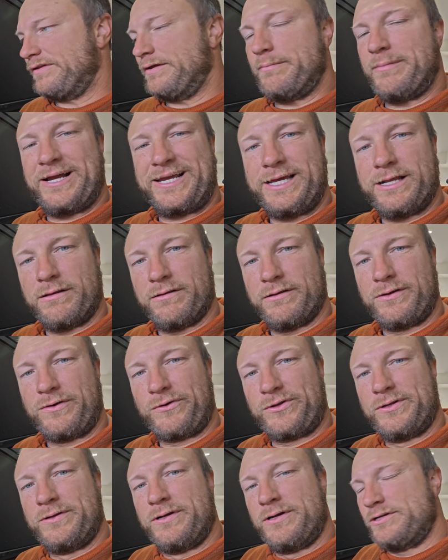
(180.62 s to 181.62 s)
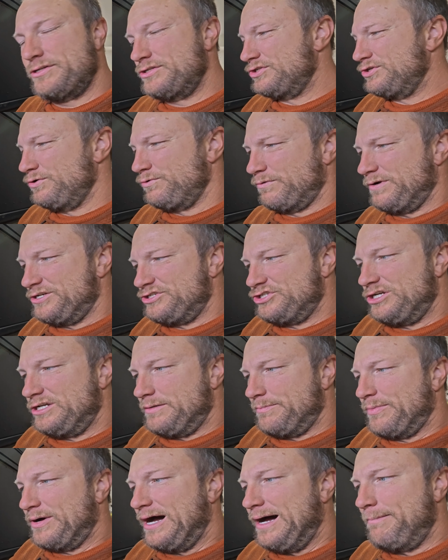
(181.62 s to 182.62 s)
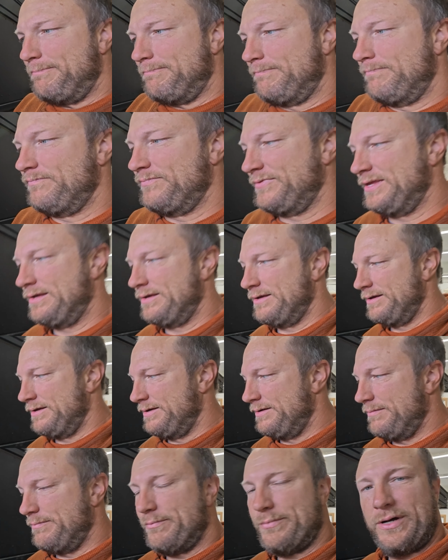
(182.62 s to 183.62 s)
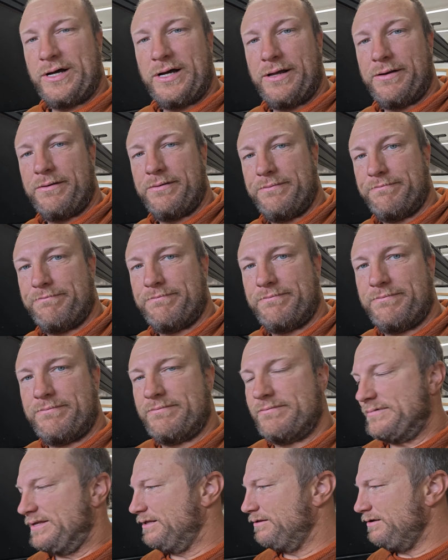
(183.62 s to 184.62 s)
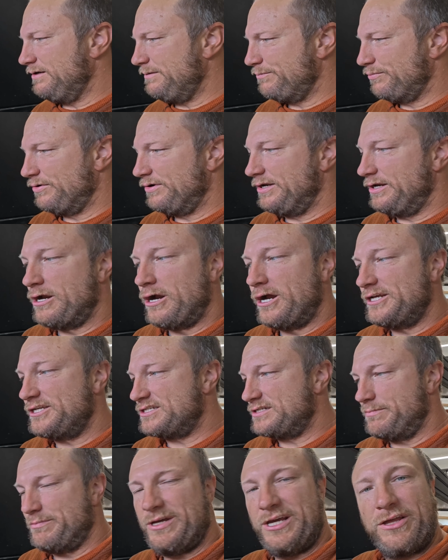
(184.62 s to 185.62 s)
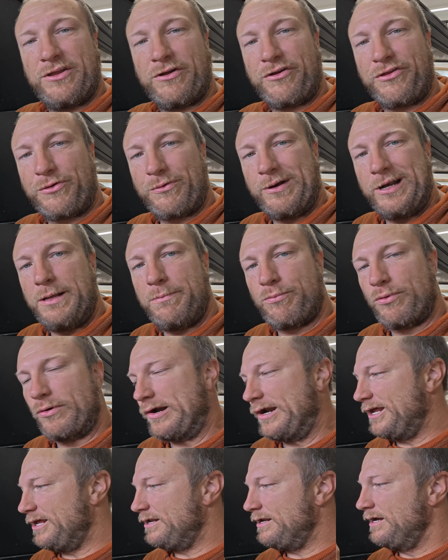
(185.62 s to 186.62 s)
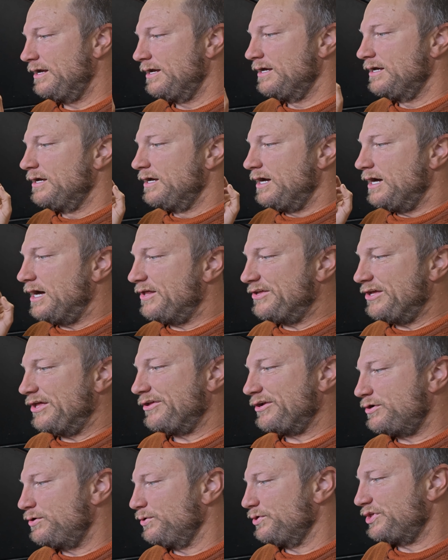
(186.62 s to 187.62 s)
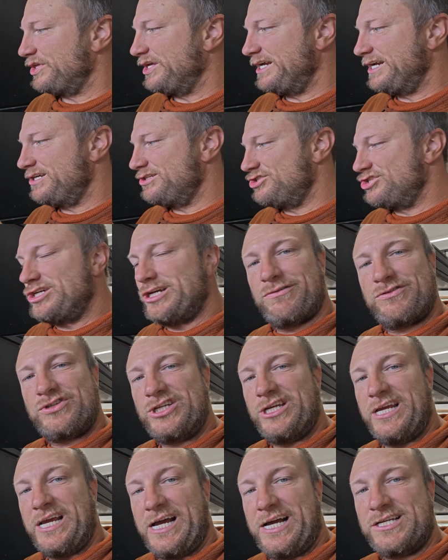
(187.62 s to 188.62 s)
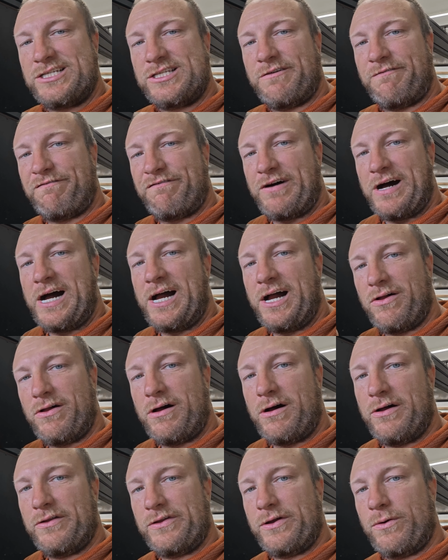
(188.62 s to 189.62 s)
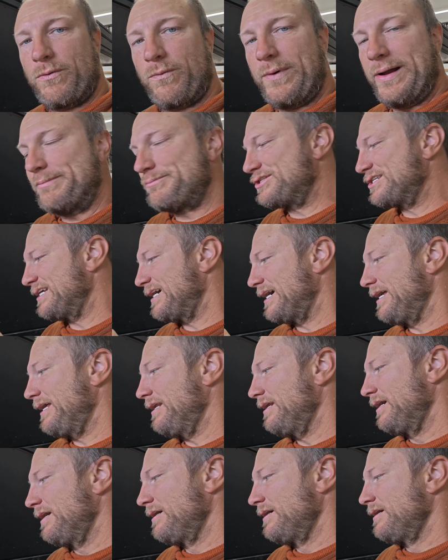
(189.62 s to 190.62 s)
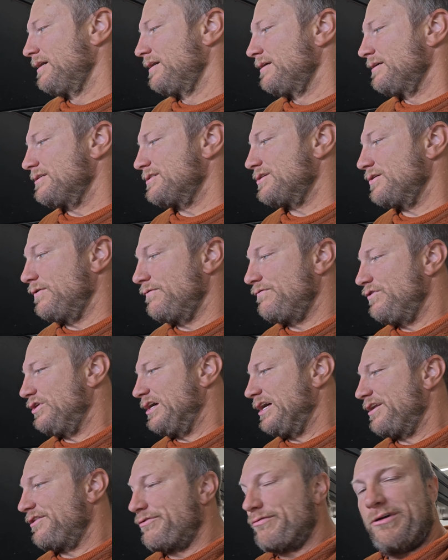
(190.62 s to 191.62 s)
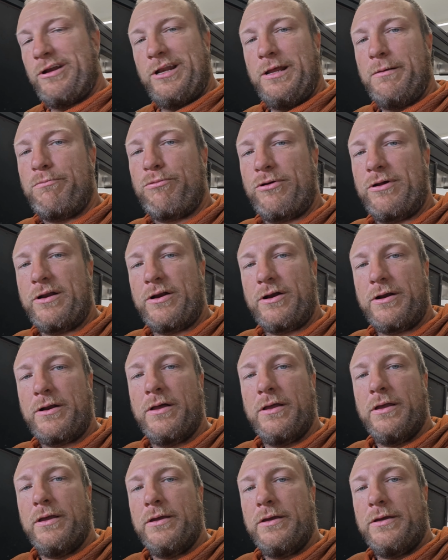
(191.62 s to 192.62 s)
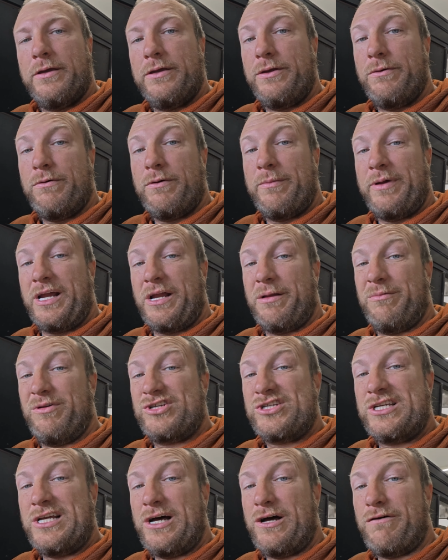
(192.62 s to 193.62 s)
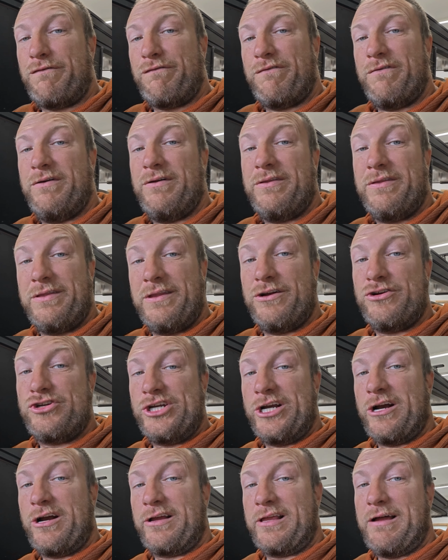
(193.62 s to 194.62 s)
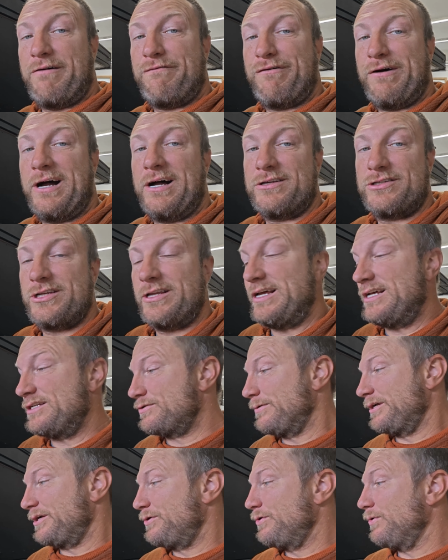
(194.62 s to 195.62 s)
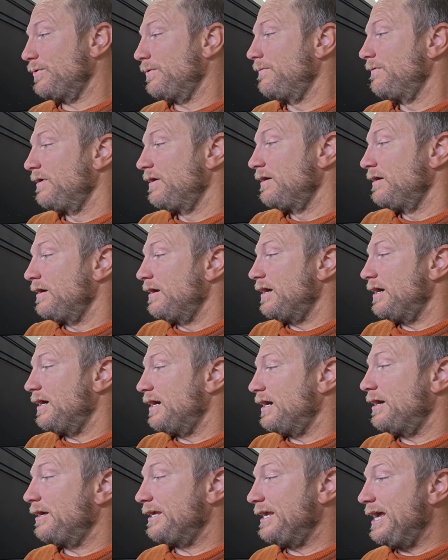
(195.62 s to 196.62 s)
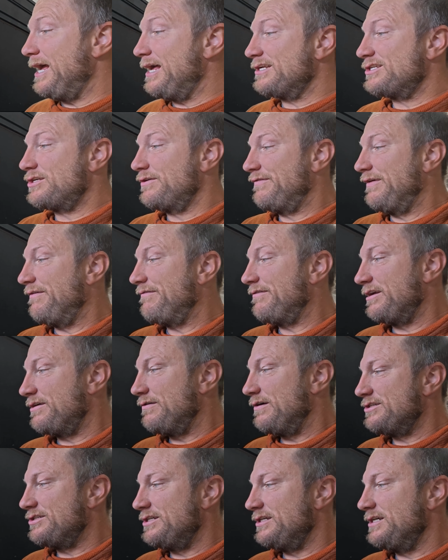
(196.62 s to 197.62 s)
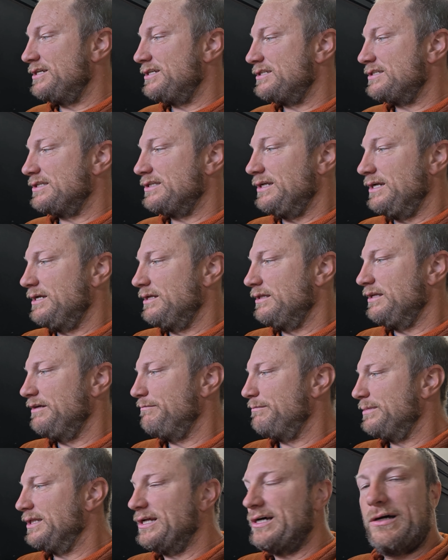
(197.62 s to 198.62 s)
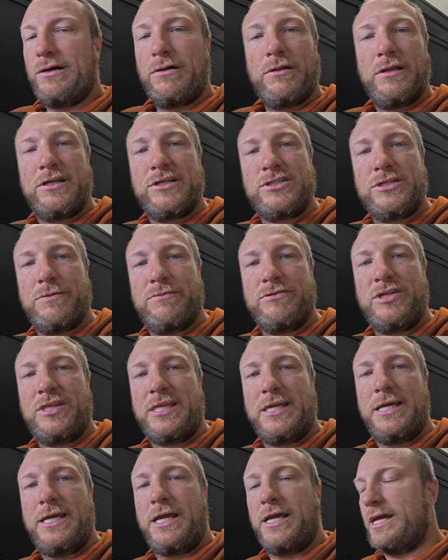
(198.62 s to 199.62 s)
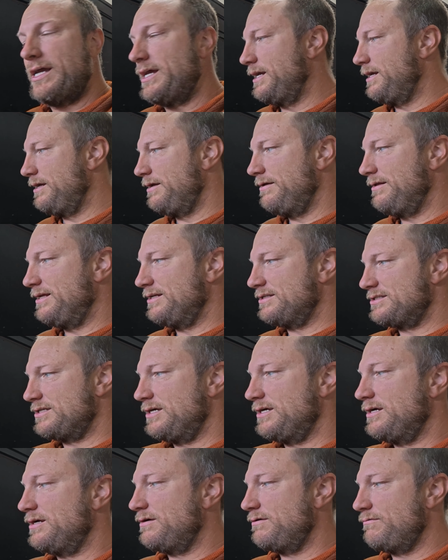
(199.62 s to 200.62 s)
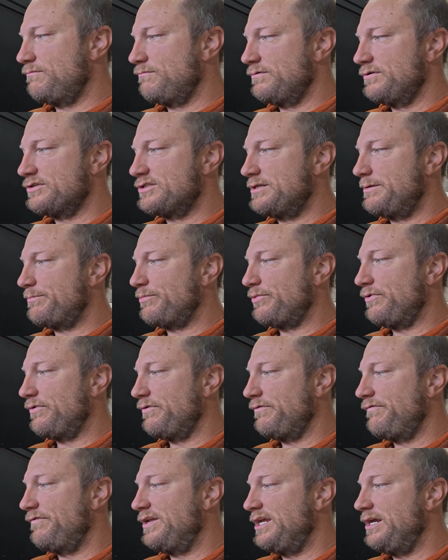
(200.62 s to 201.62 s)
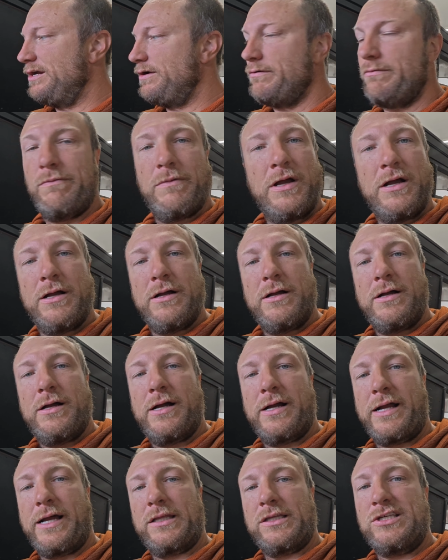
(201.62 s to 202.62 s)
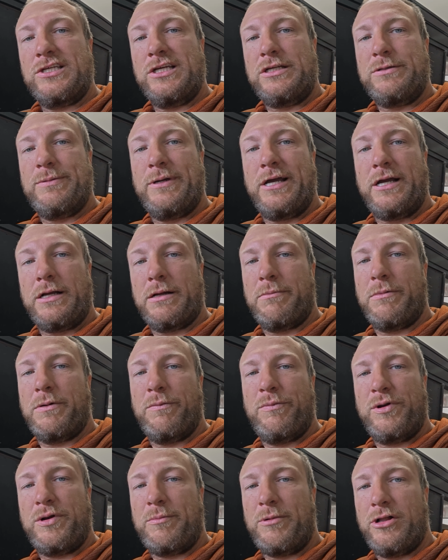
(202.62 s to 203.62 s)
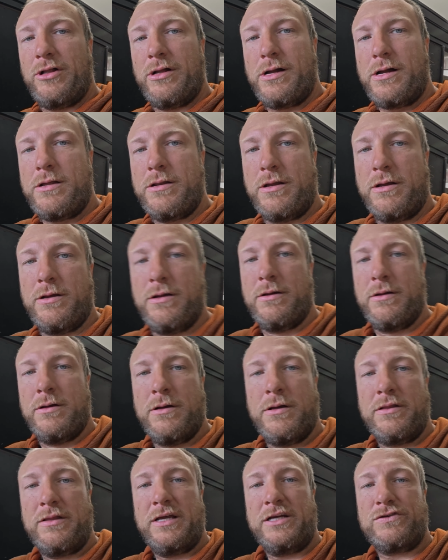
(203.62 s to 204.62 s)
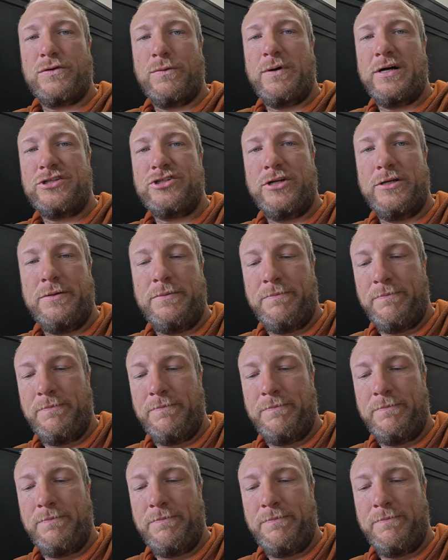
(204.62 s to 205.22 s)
they might get a little too rigid to pop. But they look pretty nice to me. They're 3D printed. The other cool thing is GFC has the file on their website. So if you get a 3D printer, you want to make them yourself, they're sharing that file. So that's really cool. Yeah, so if you have any questions, leave them below. Let us know what you think. That's a real simple video. I got the 6-pack. I'm going to put them all on. Thanks for watching.